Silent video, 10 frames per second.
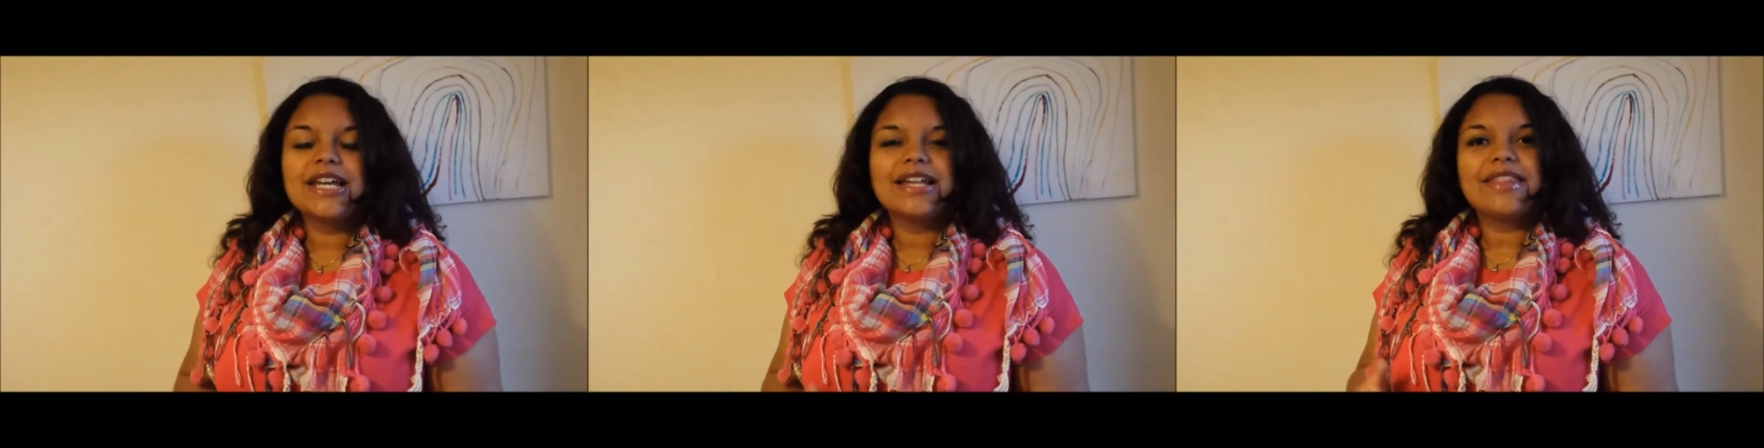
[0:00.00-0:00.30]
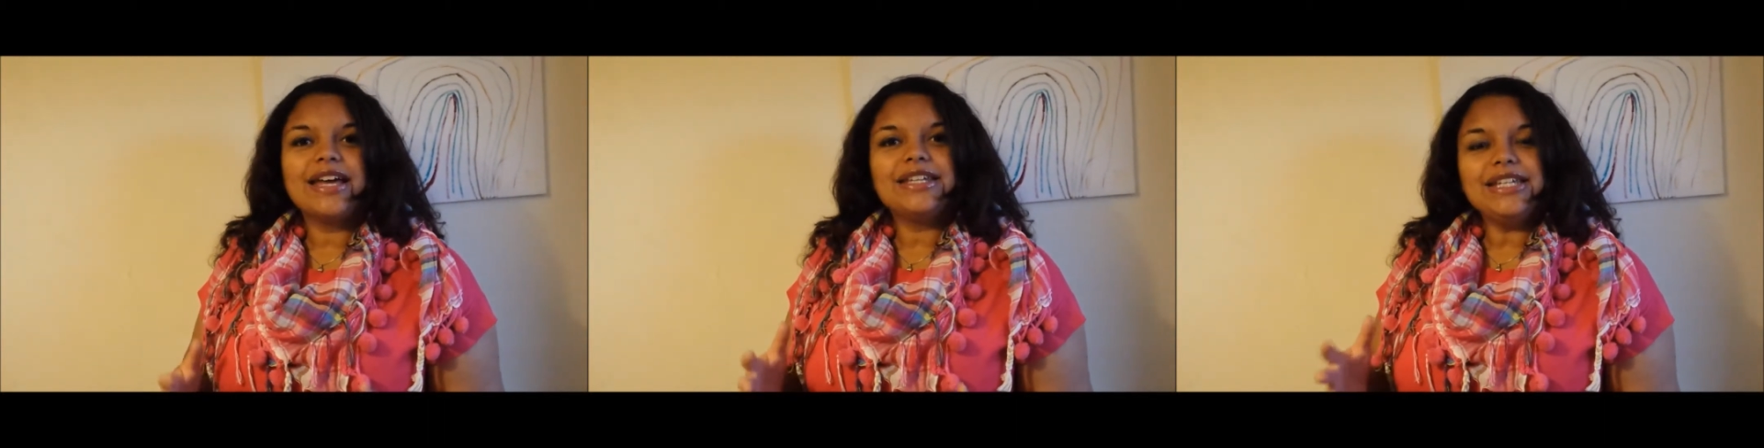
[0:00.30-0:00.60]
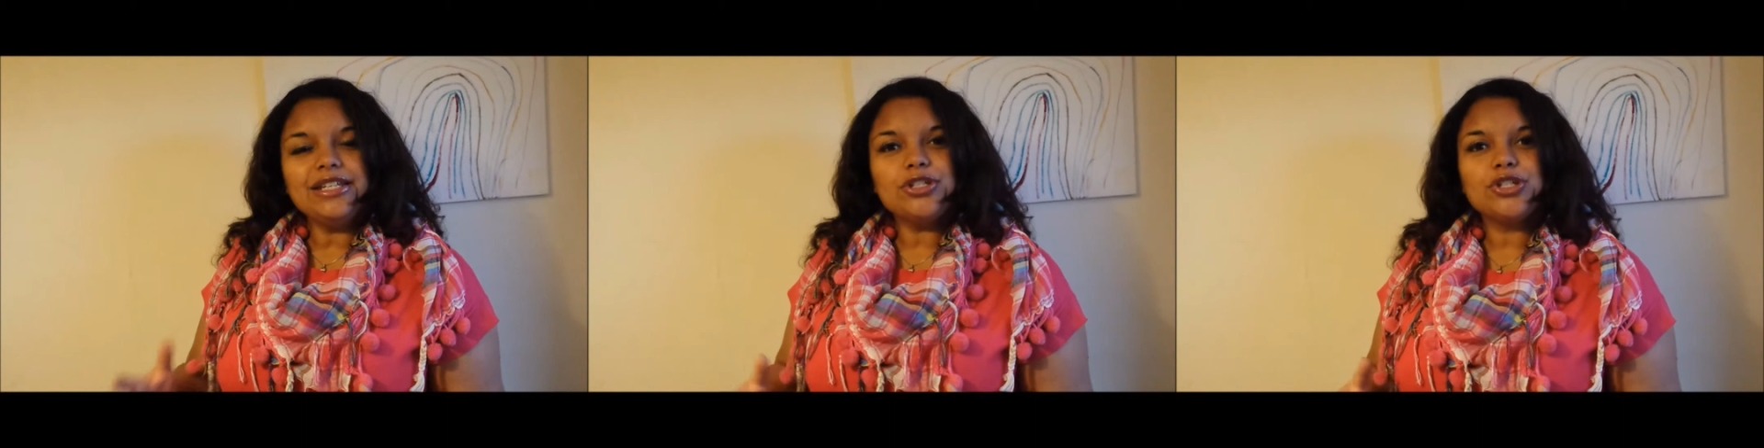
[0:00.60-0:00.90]
that
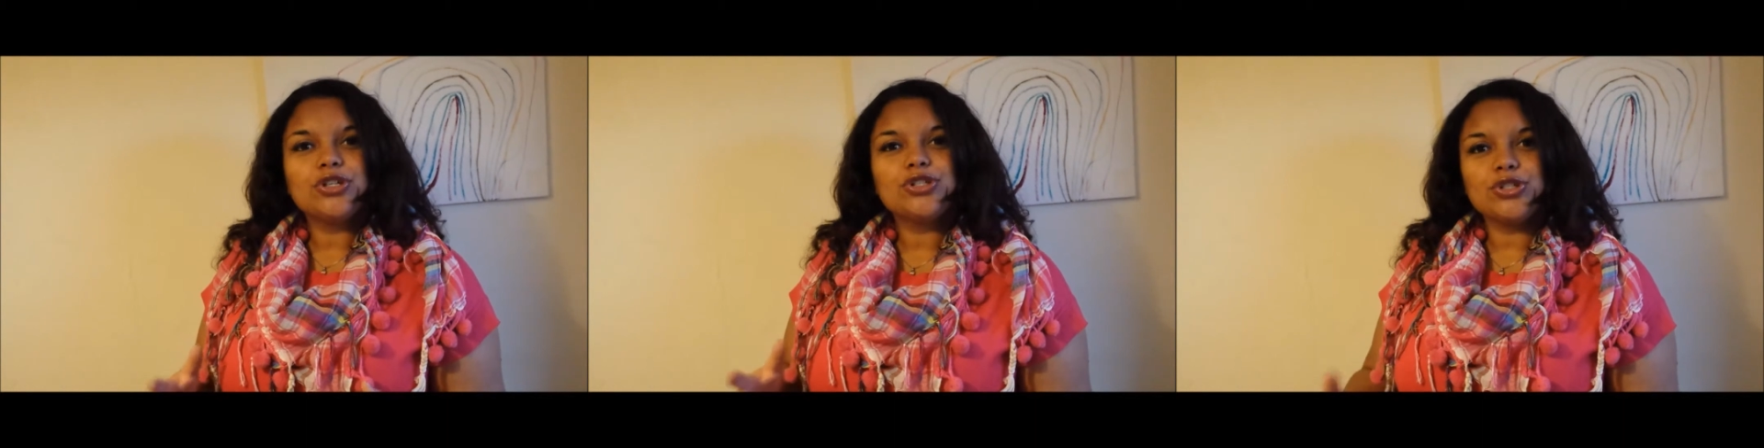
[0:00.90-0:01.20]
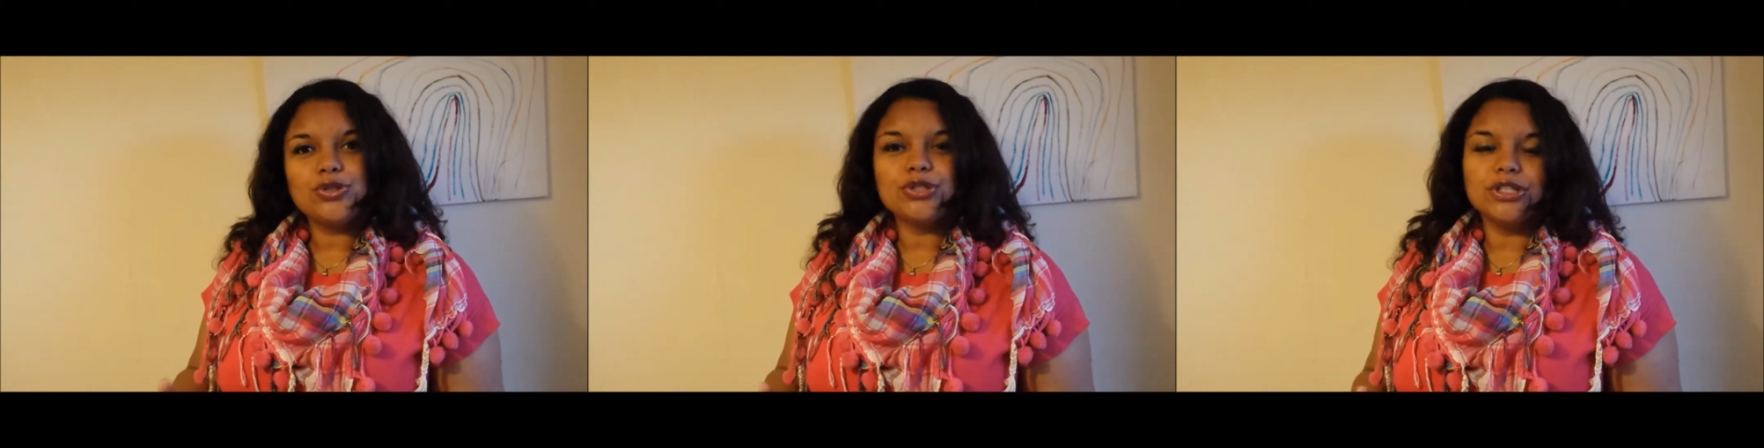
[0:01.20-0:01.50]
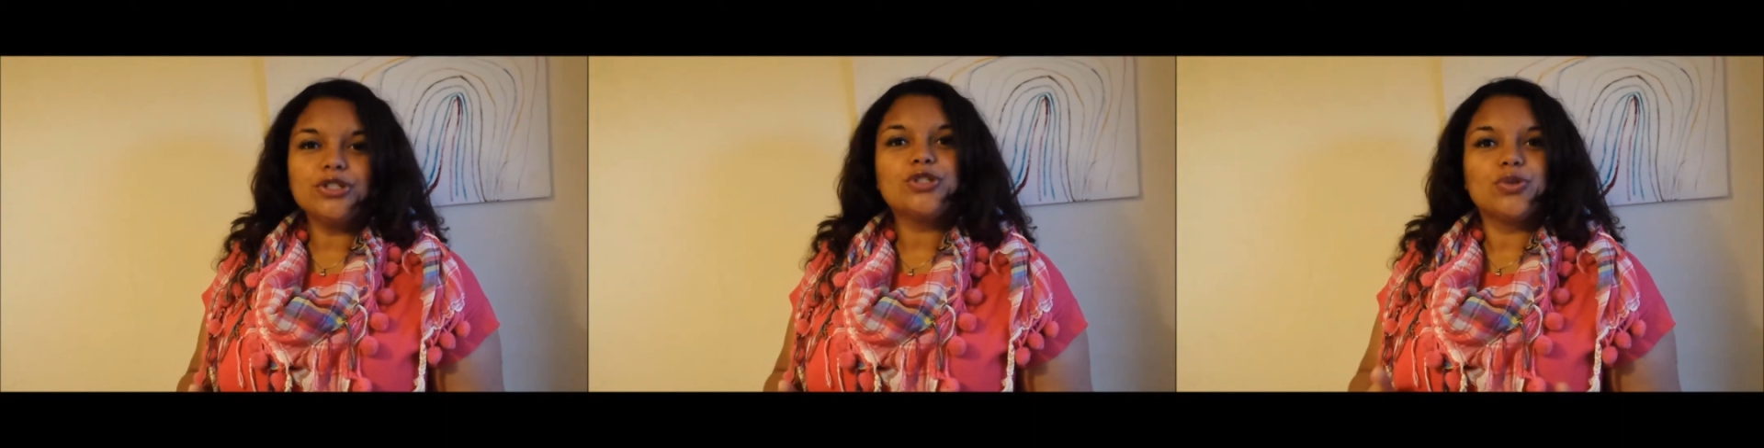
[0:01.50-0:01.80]
each student,